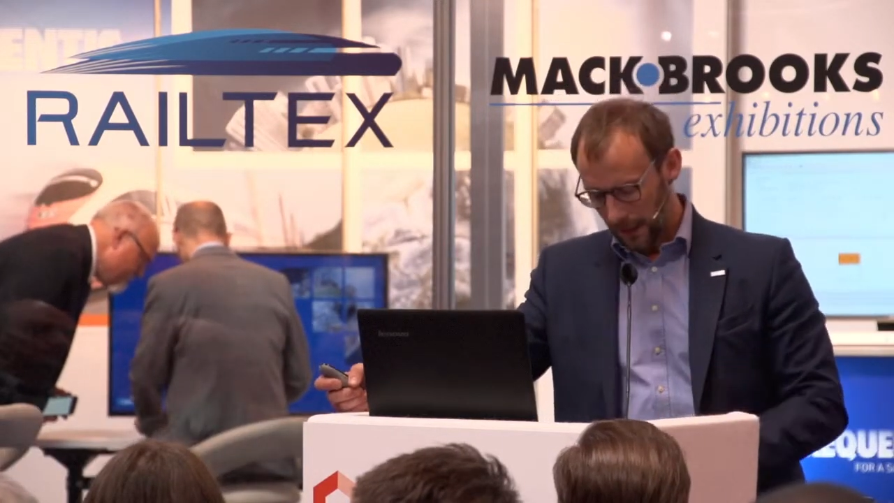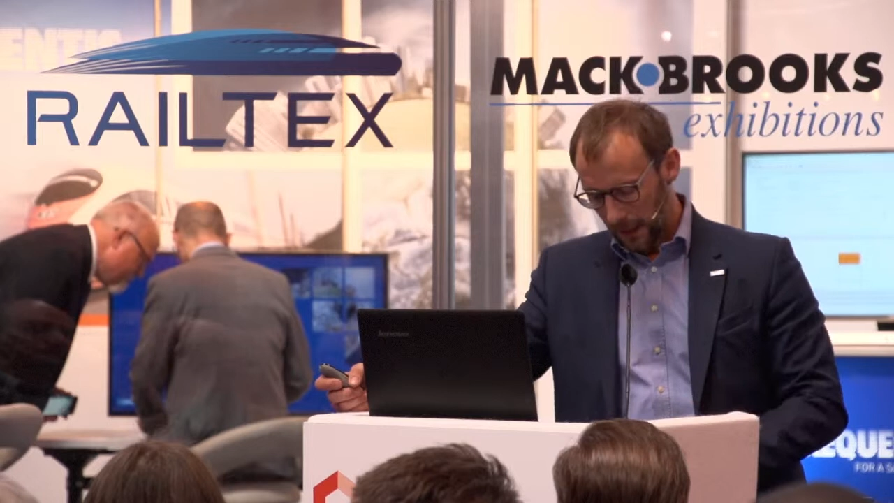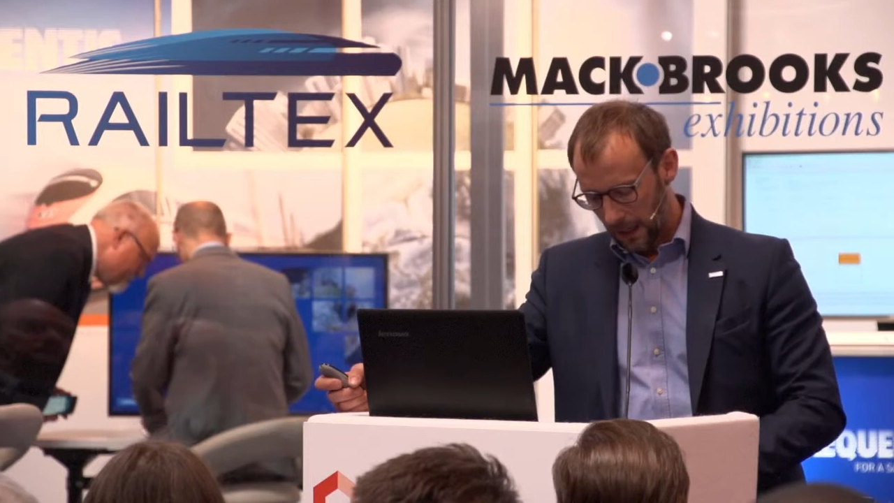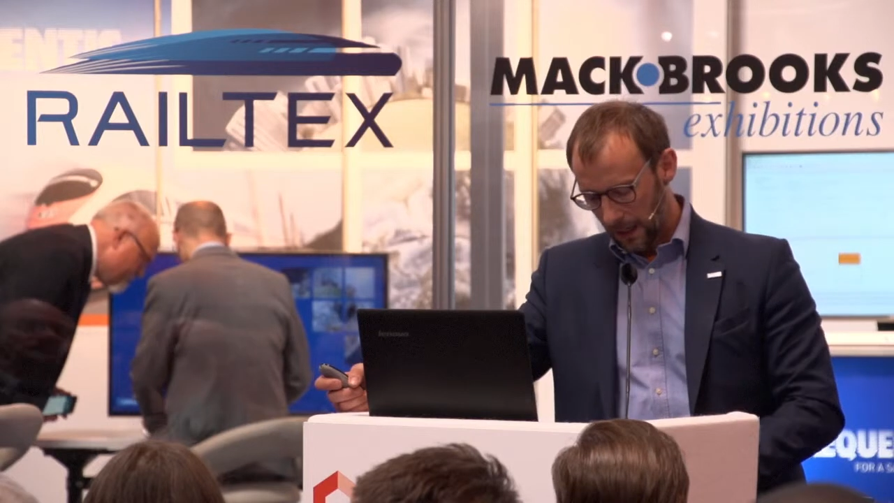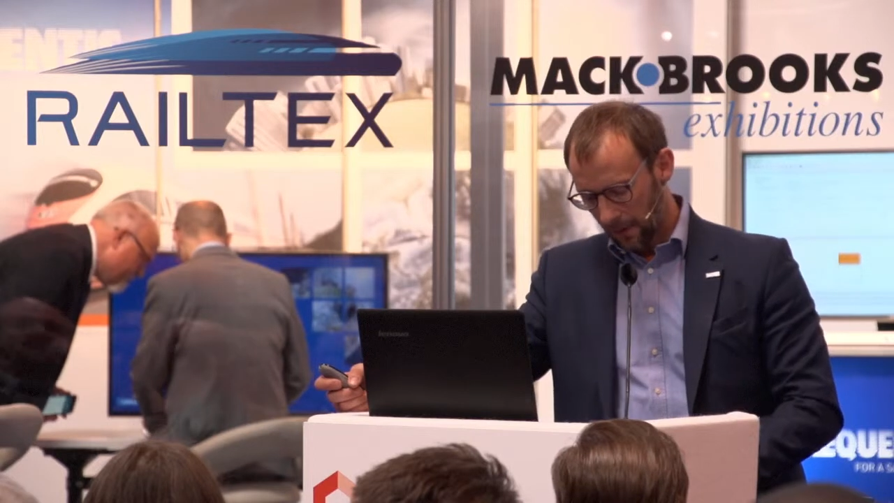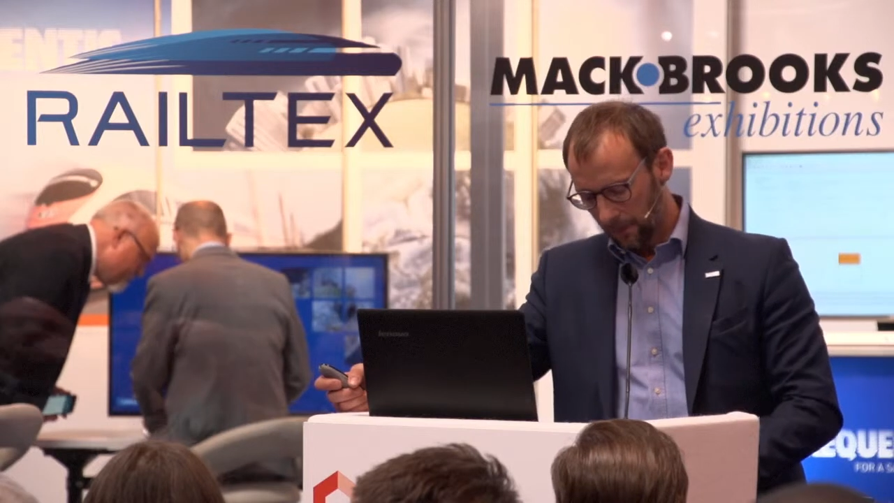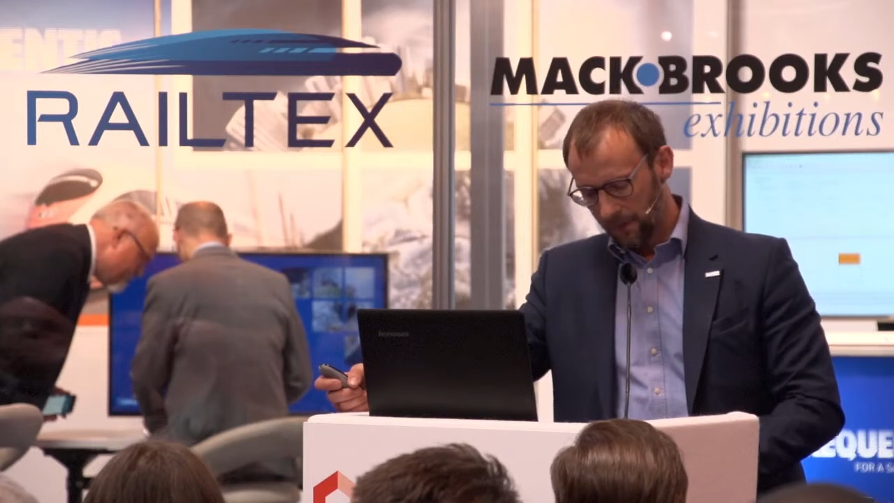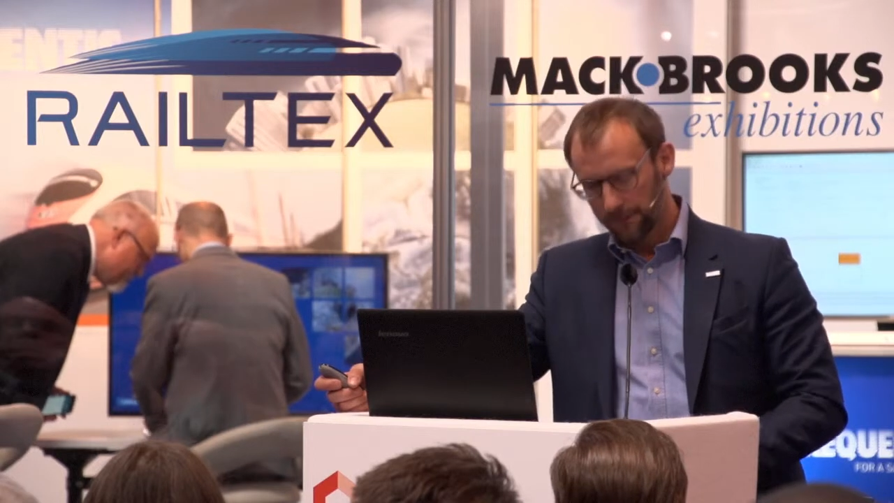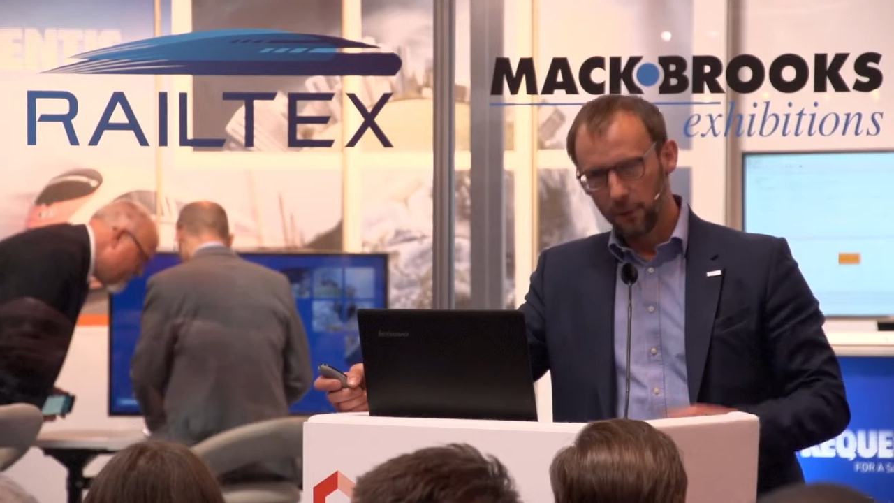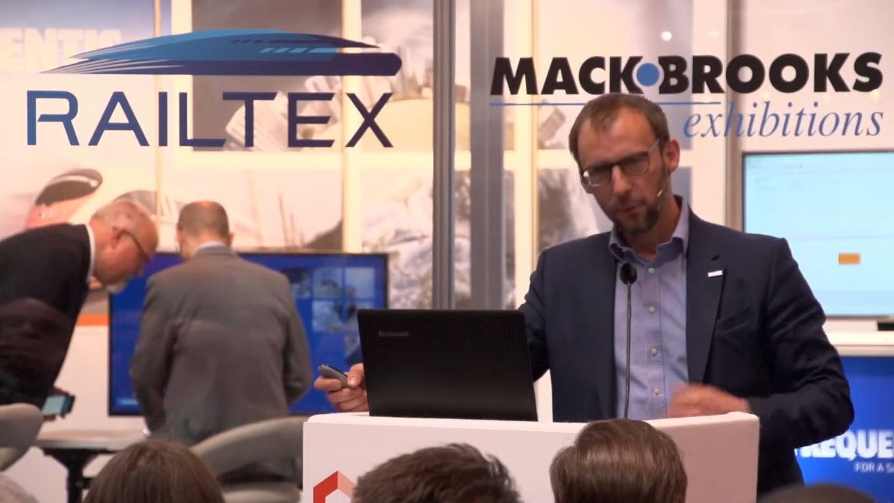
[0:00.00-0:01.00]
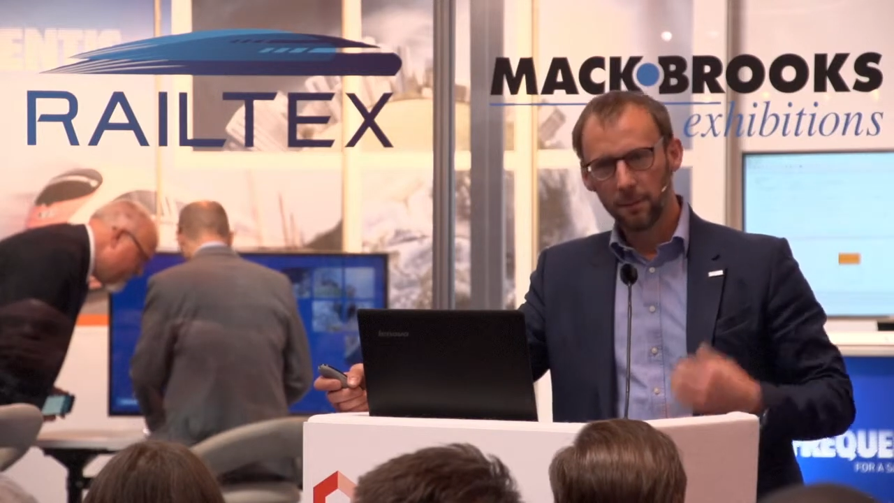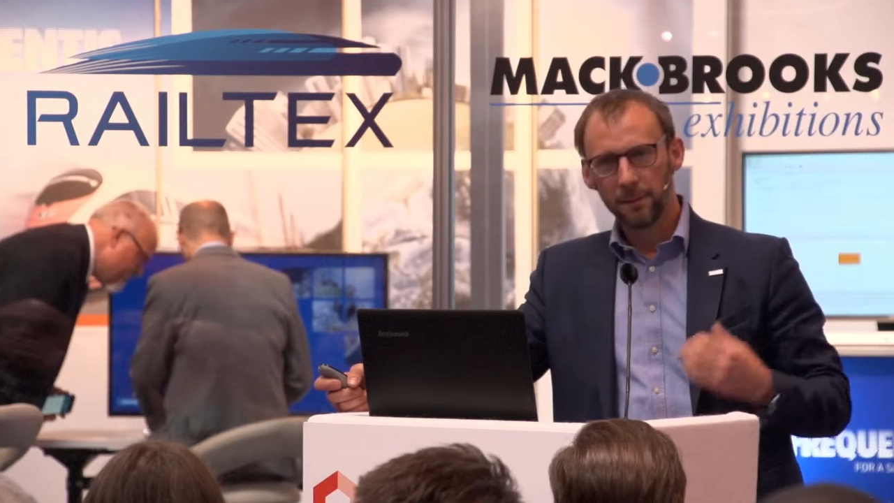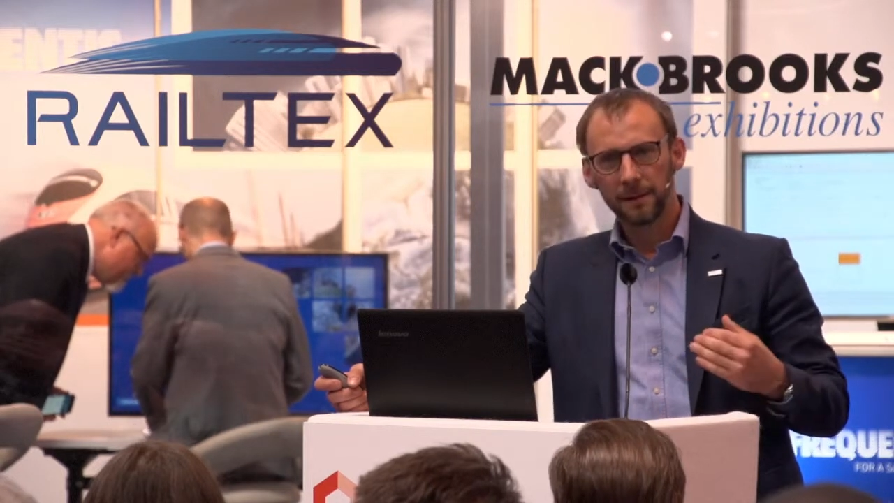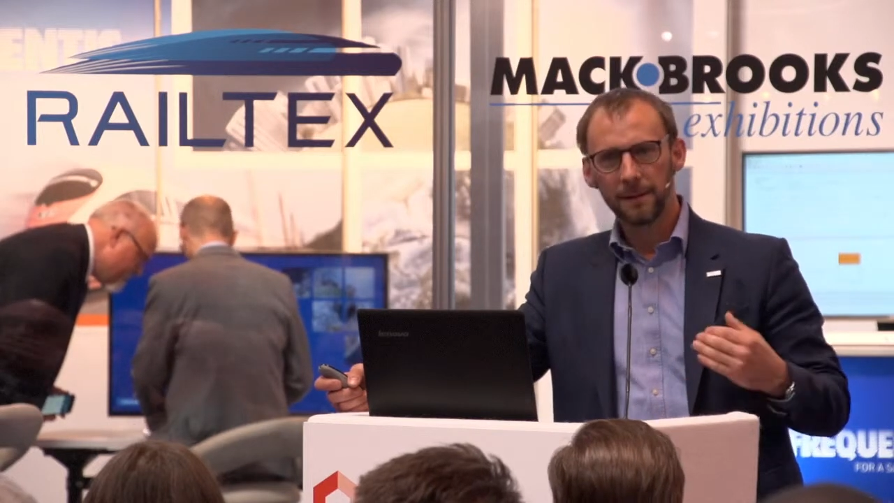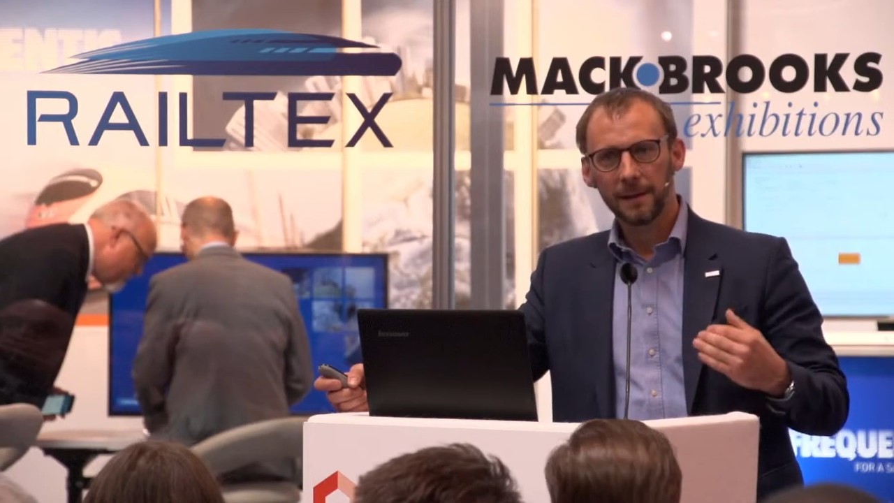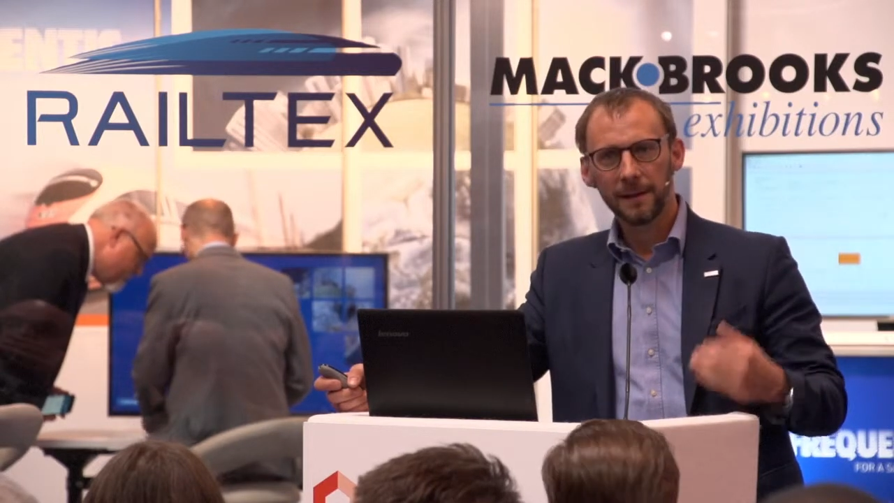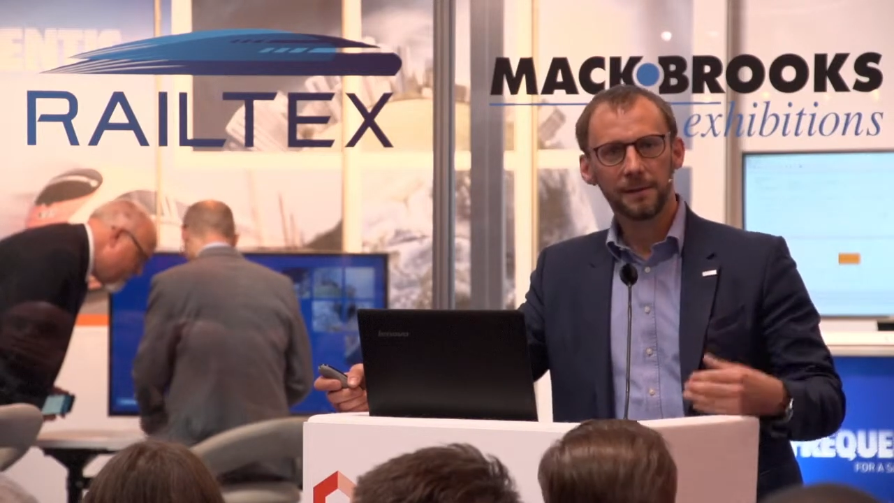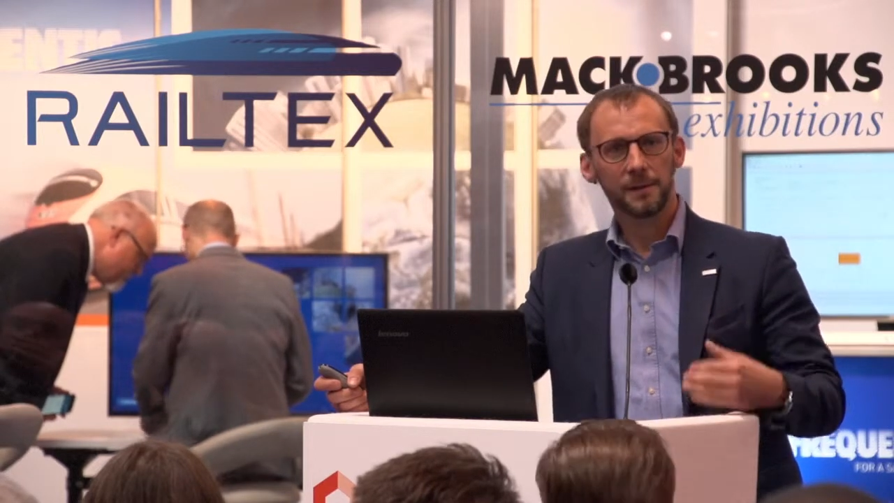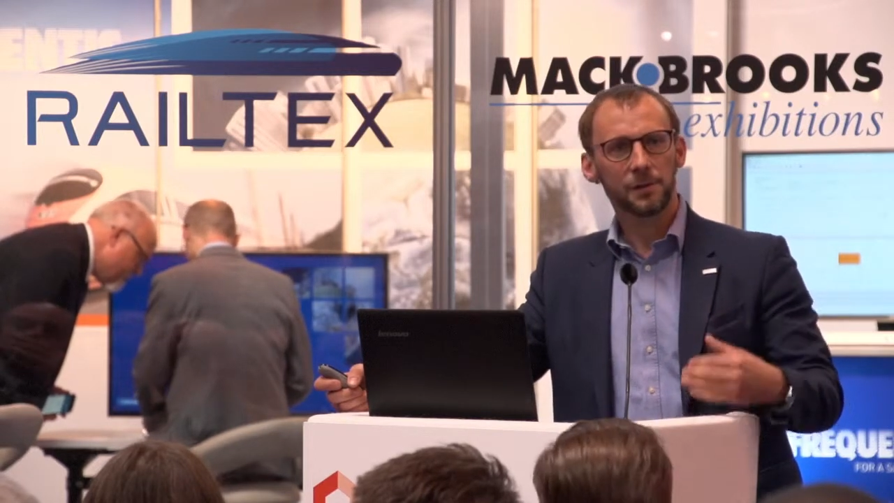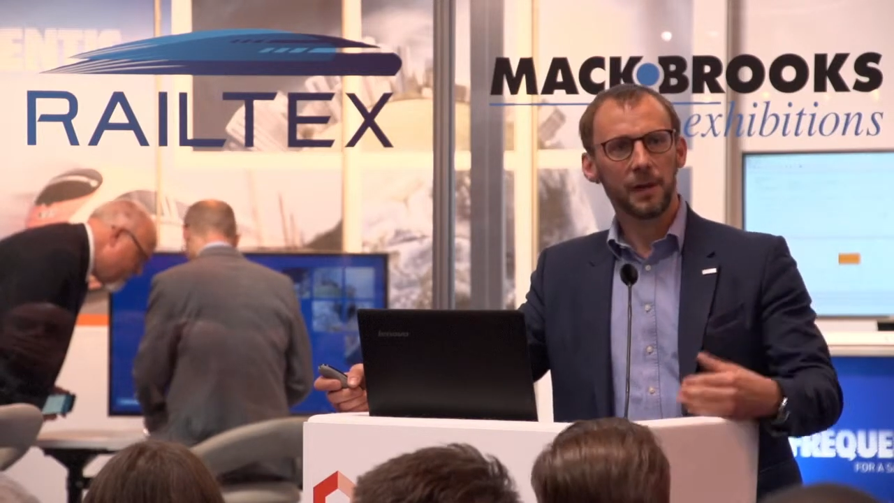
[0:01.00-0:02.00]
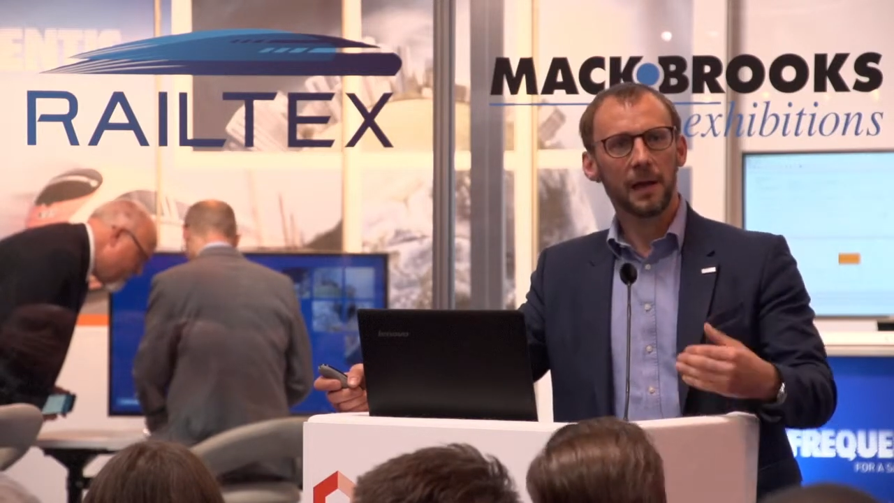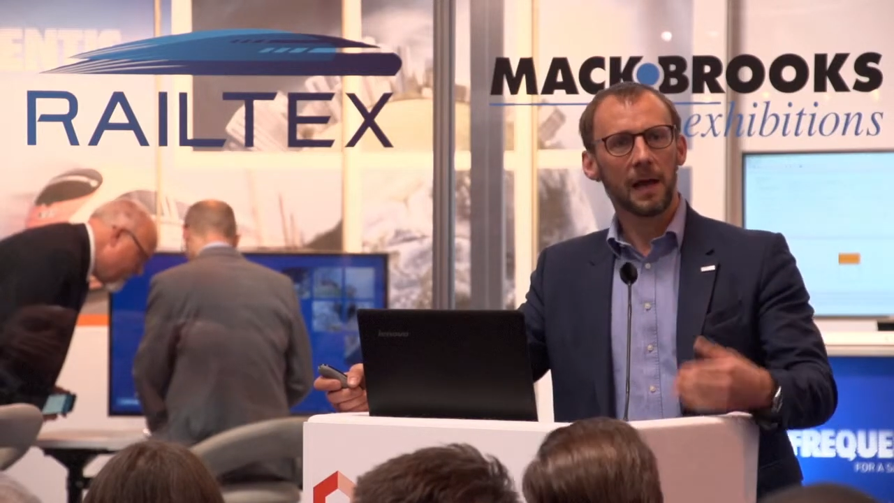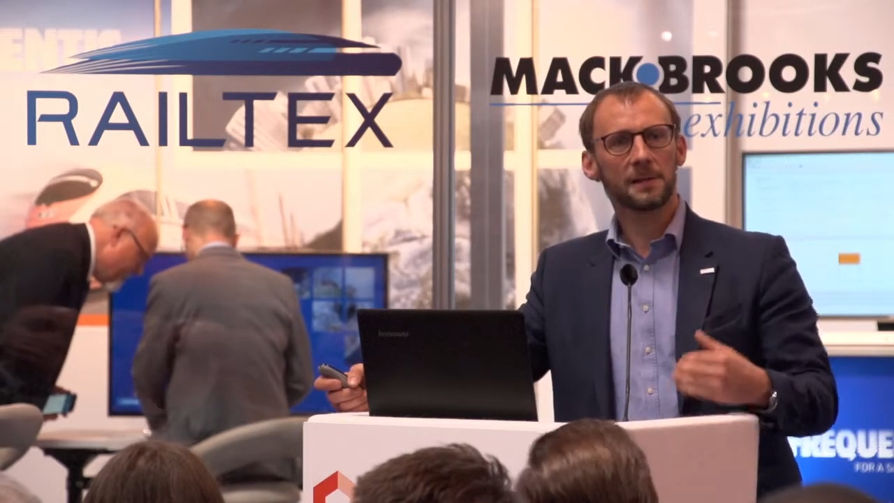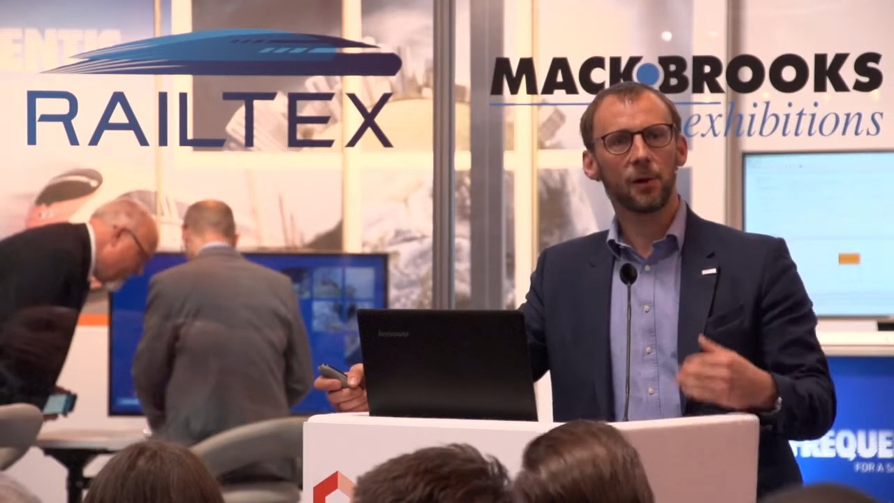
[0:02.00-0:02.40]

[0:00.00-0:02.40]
And my view would be that the industry has